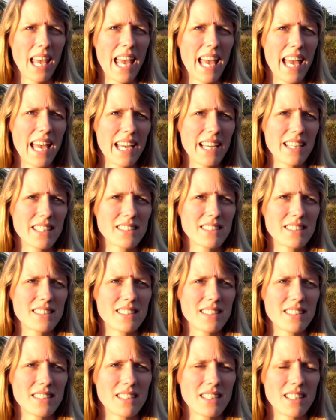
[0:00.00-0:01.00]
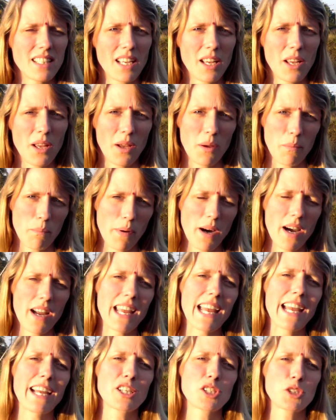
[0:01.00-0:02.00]
And
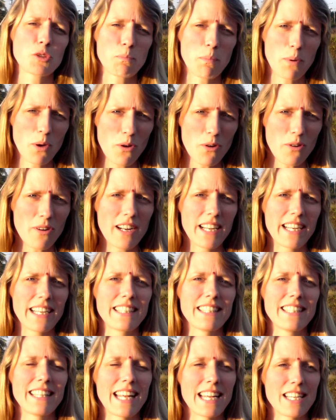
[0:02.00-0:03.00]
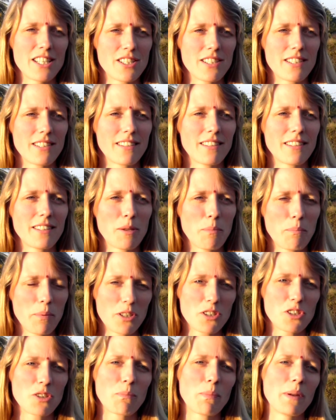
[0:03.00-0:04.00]
by exploring that the
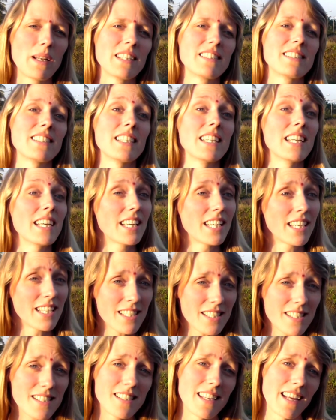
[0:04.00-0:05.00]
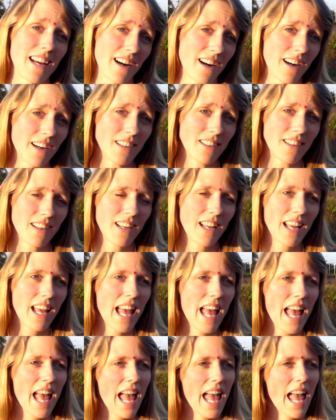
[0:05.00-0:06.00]
possibility is there,
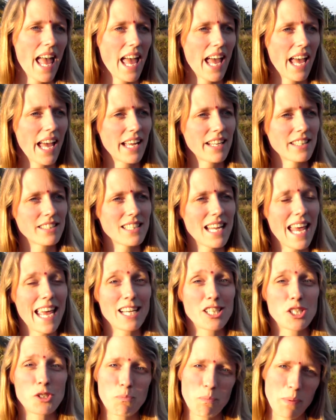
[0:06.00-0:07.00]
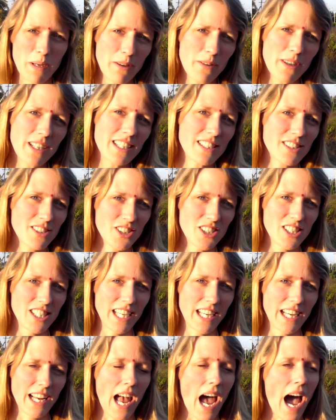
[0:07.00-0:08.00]
and
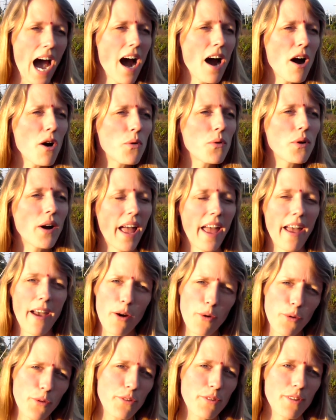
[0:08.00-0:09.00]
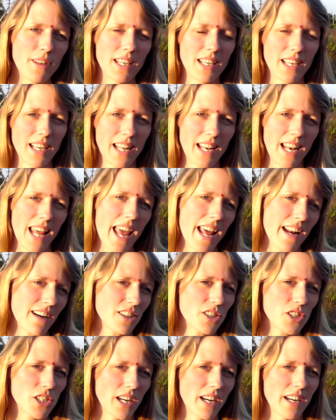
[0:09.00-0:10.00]
experiencing how healthy and
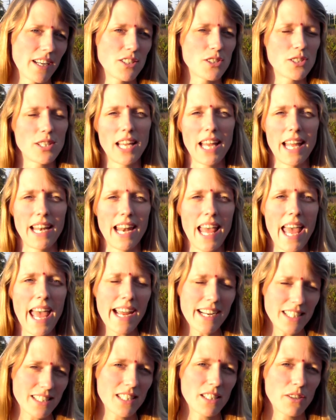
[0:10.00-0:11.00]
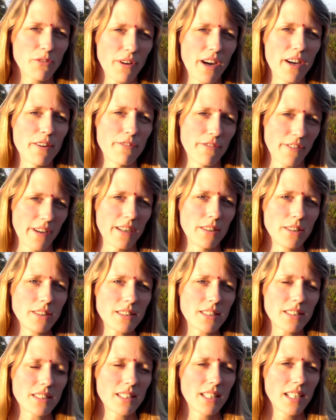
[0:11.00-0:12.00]
energized and active I
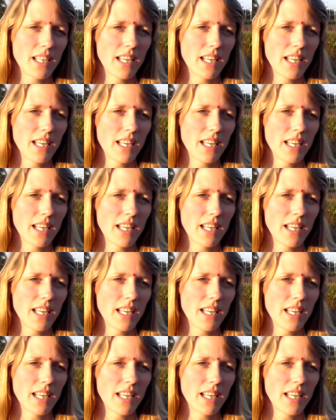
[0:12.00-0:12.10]
felt,